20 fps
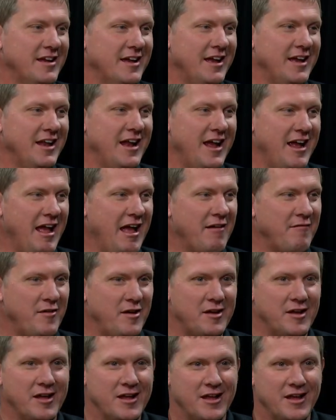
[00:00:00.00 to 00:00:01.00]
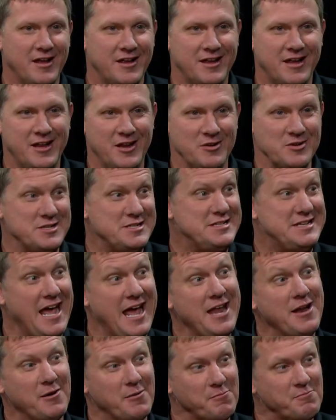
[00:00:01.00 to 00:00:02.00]
and I have a, you know,
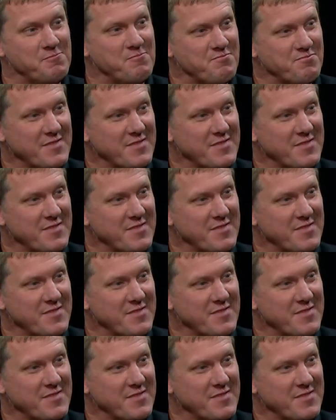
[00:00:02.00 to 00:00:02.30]
denim